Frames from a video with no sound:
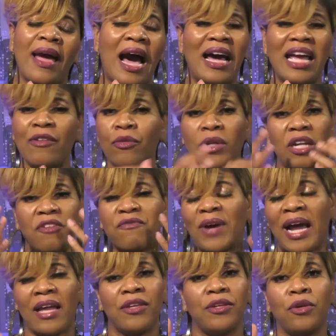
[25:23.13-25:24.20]
I want to
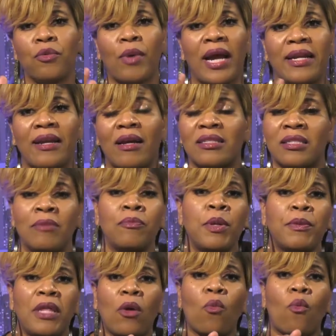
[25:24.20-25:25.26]
invite you right now. And some
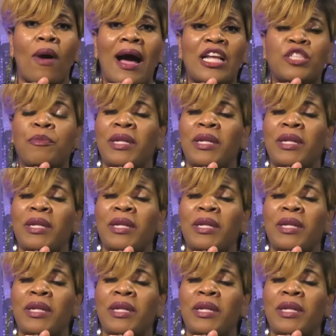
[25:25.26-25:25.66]
people that watch